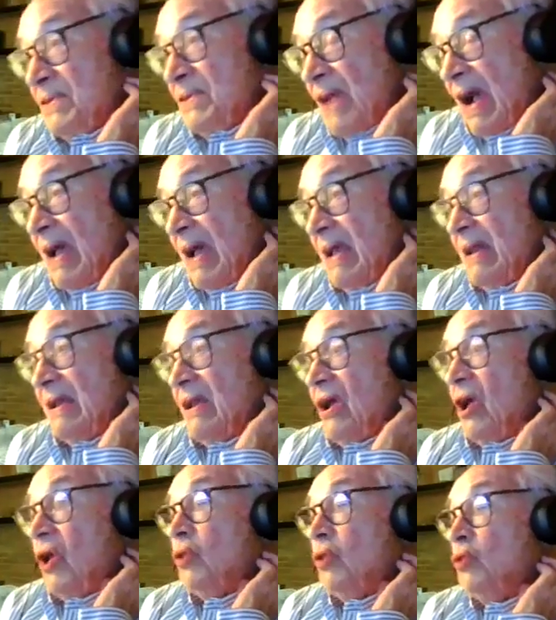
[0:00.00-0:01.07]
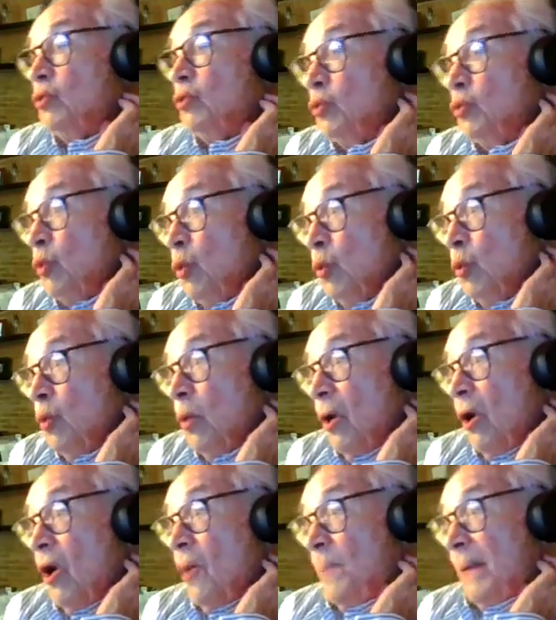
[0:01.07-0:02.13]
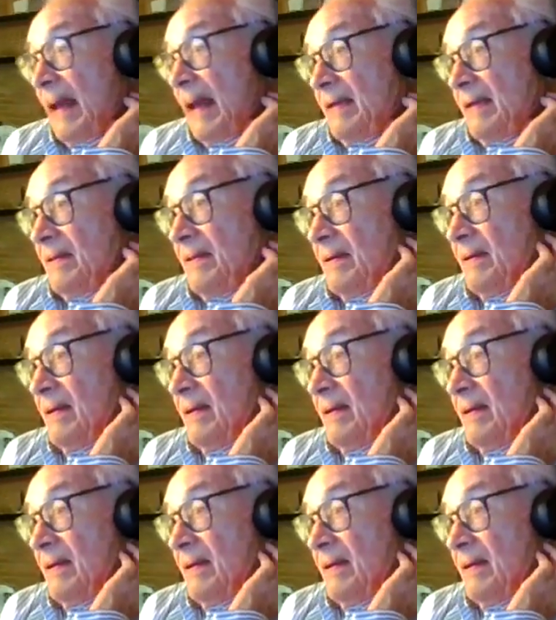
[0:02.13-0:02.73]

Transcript: child to operate.